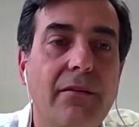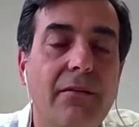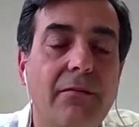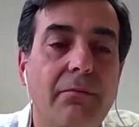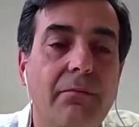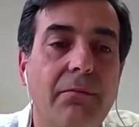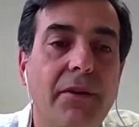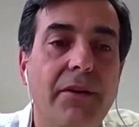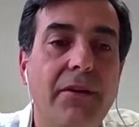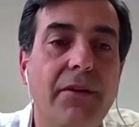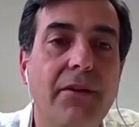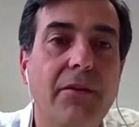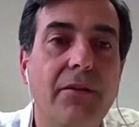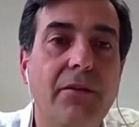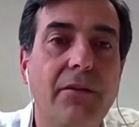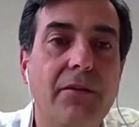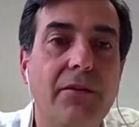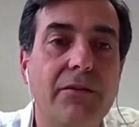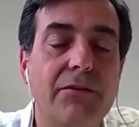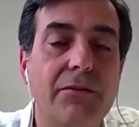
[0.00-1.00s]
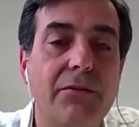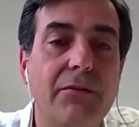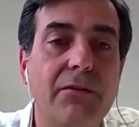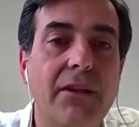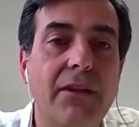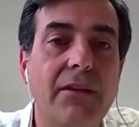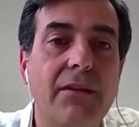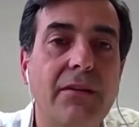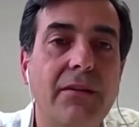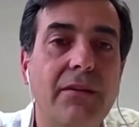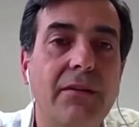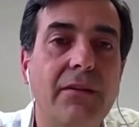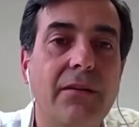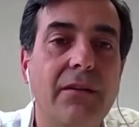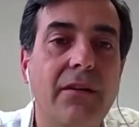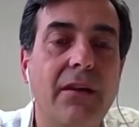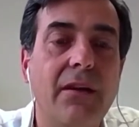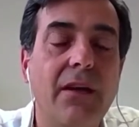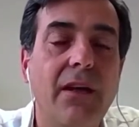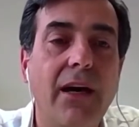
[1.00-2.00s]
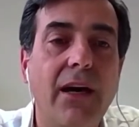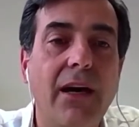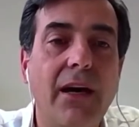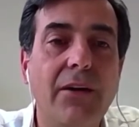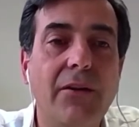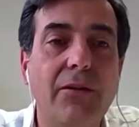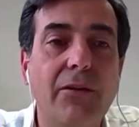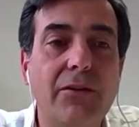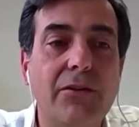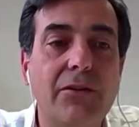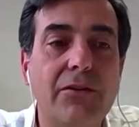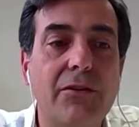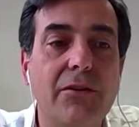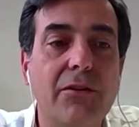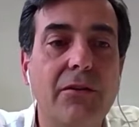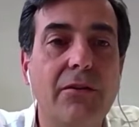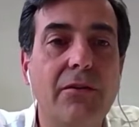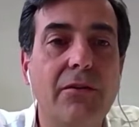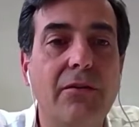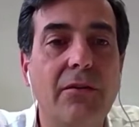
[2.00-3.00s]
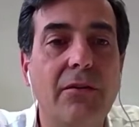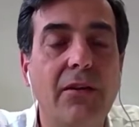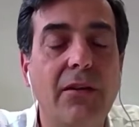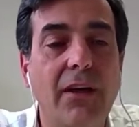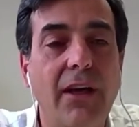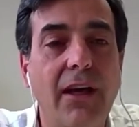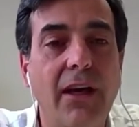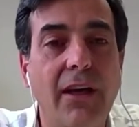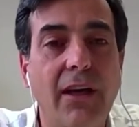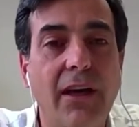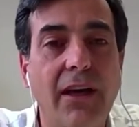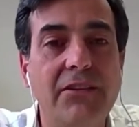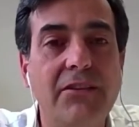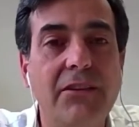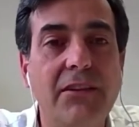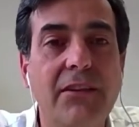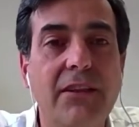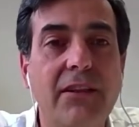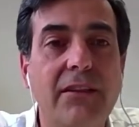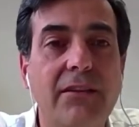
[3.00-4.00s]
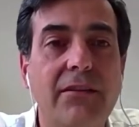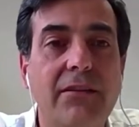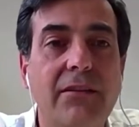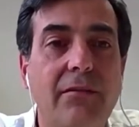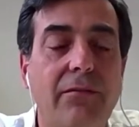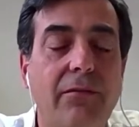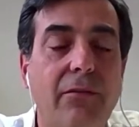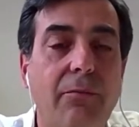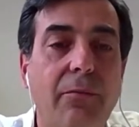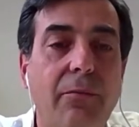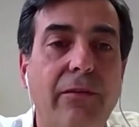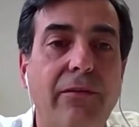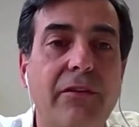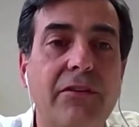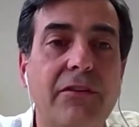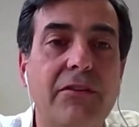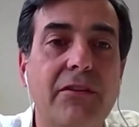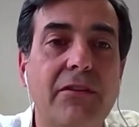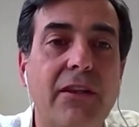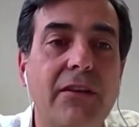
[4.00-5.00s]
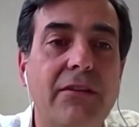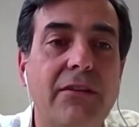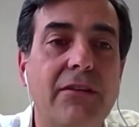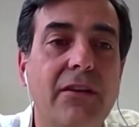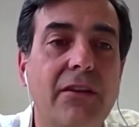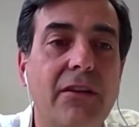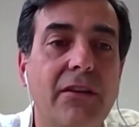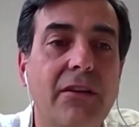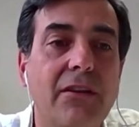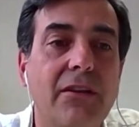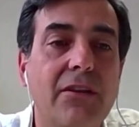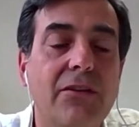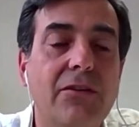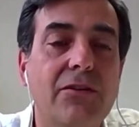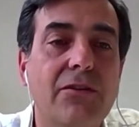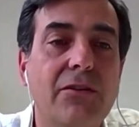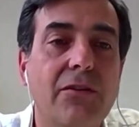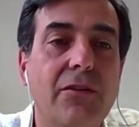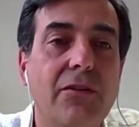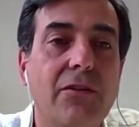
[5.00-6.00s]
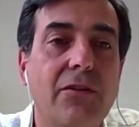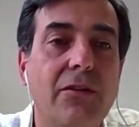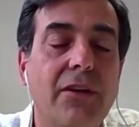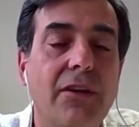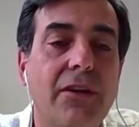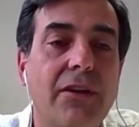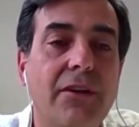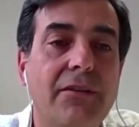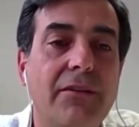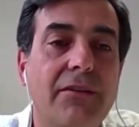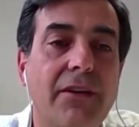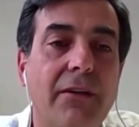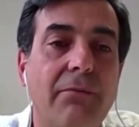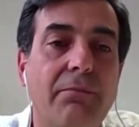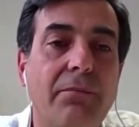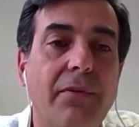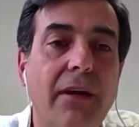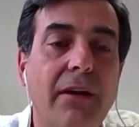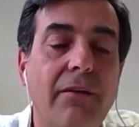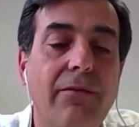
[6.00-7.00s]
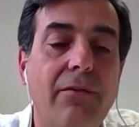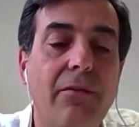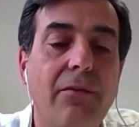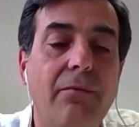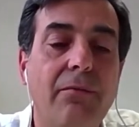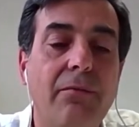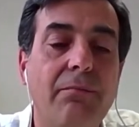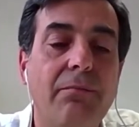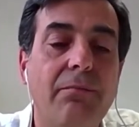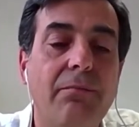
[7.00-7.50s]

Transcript: video consultant and also agendas for professionals. So in the same platform,